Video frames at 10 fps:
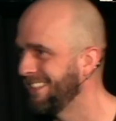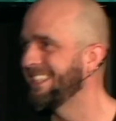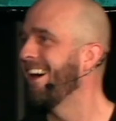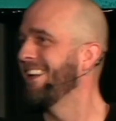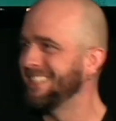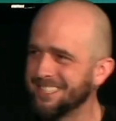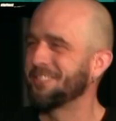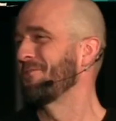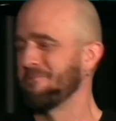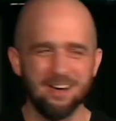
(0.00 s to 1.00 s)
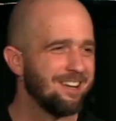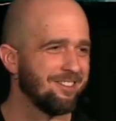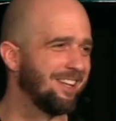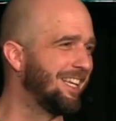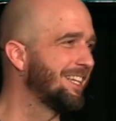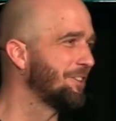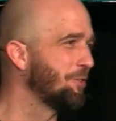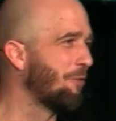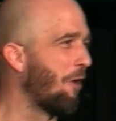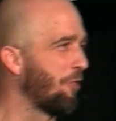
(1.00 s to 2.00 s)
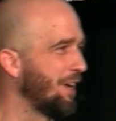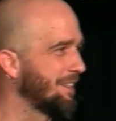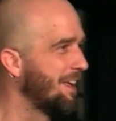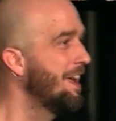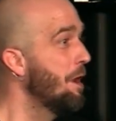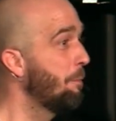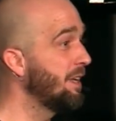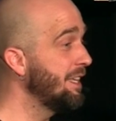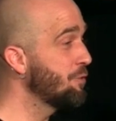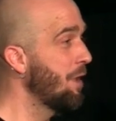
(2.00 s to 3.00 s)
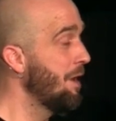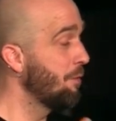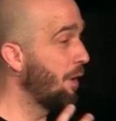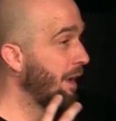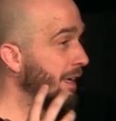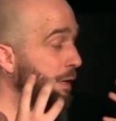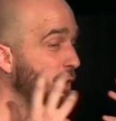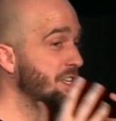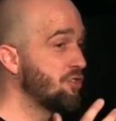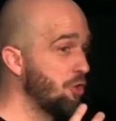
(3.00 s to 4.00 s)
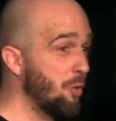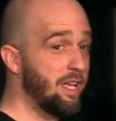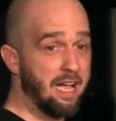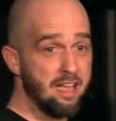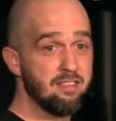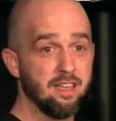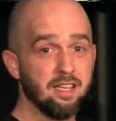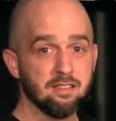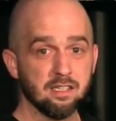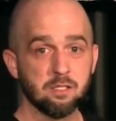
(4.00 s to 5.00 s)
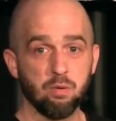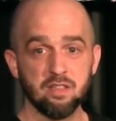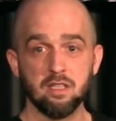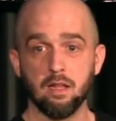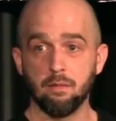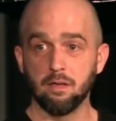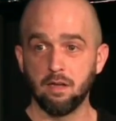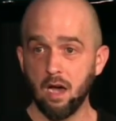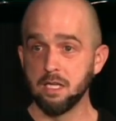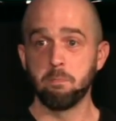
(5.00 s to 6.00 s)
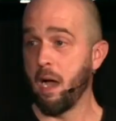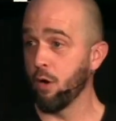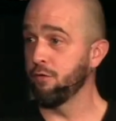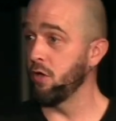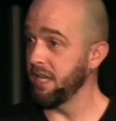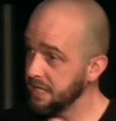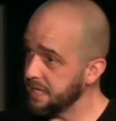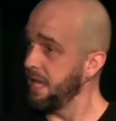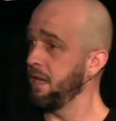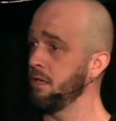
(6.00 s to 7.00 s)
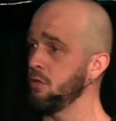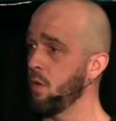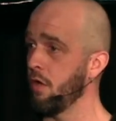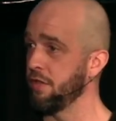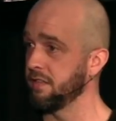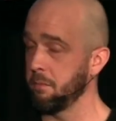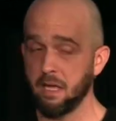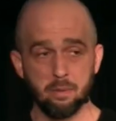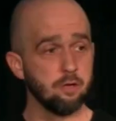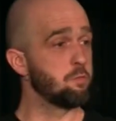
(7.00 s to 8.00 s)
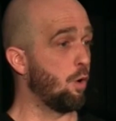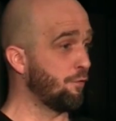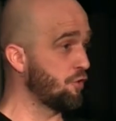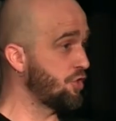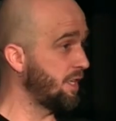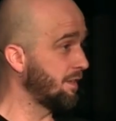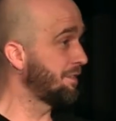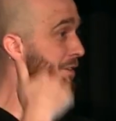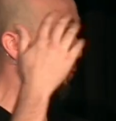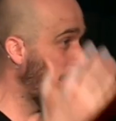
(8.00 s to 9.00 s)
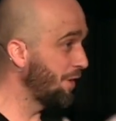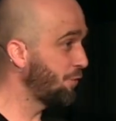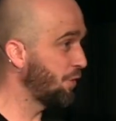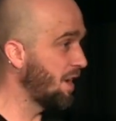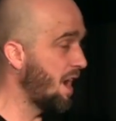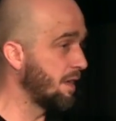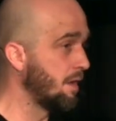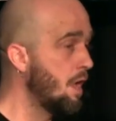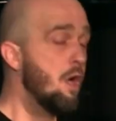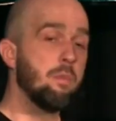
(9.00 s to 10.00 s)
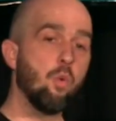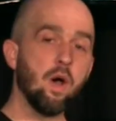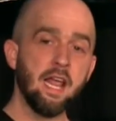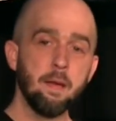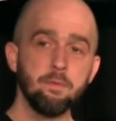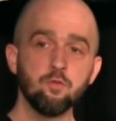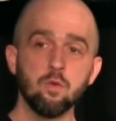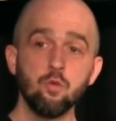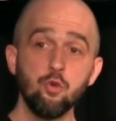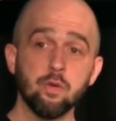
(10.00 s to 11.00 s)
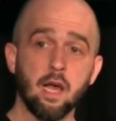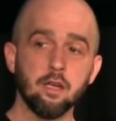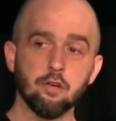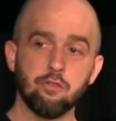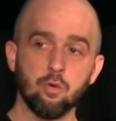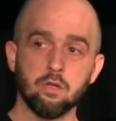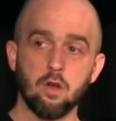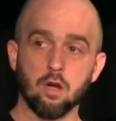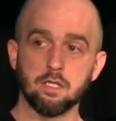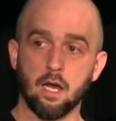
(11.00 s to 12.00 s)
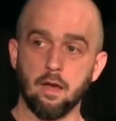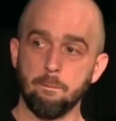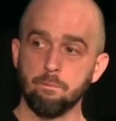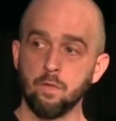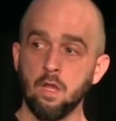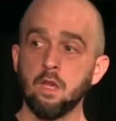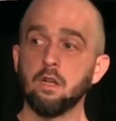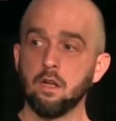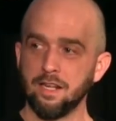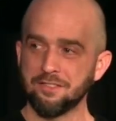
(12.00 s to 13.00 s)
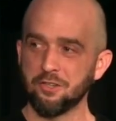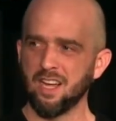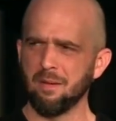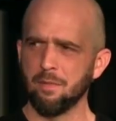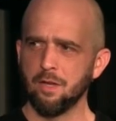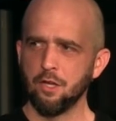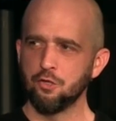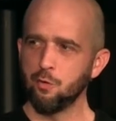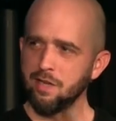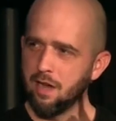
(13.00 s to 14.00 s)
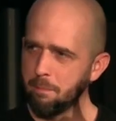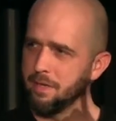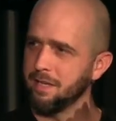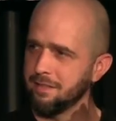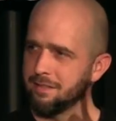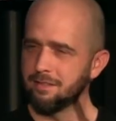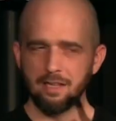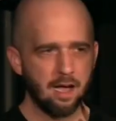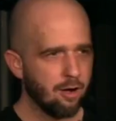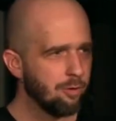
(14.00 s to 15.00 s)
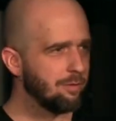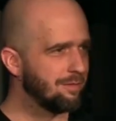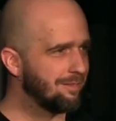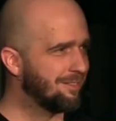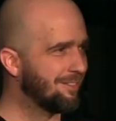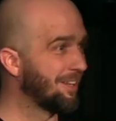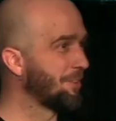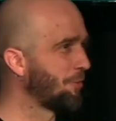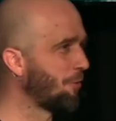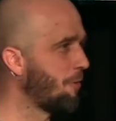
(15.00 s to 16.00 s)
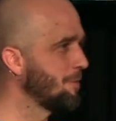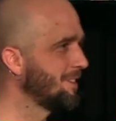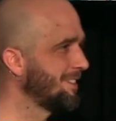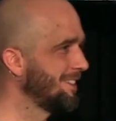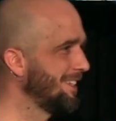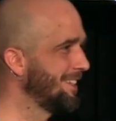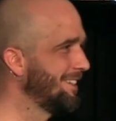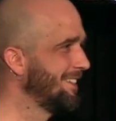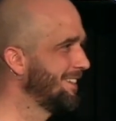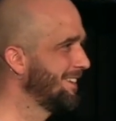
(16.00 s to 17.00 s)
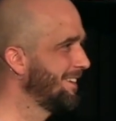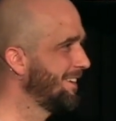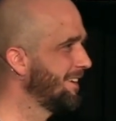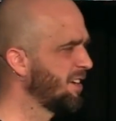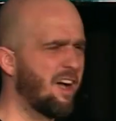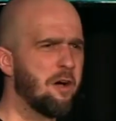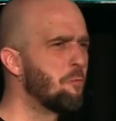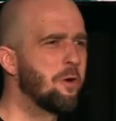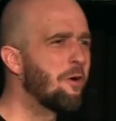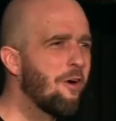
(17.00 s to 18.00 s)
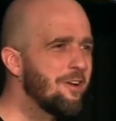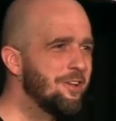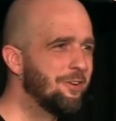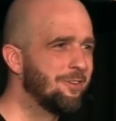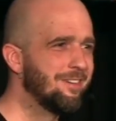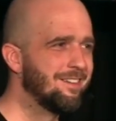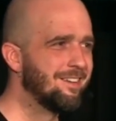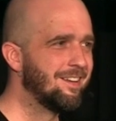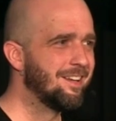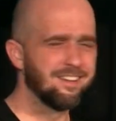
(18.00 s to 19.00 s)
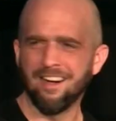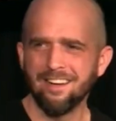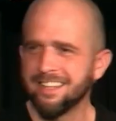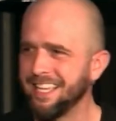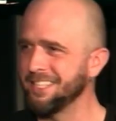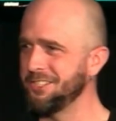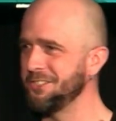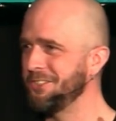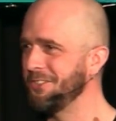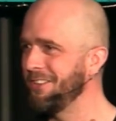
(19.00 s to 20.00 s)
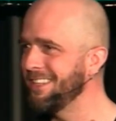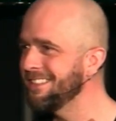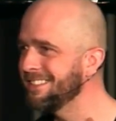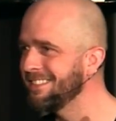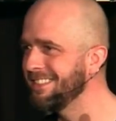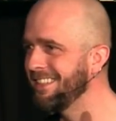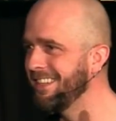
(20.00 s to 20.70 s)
Like God needs the reminder that he can do all things. But what he's doing, I think, is expressing that God is powerful and he can do all things. And maybe that was more for Jesus than it was for God. But what happens when you and I go through a dark time, an unanswered time? Do we not begin to doubt like the psalmist did? God, where are you? God, can't you do this?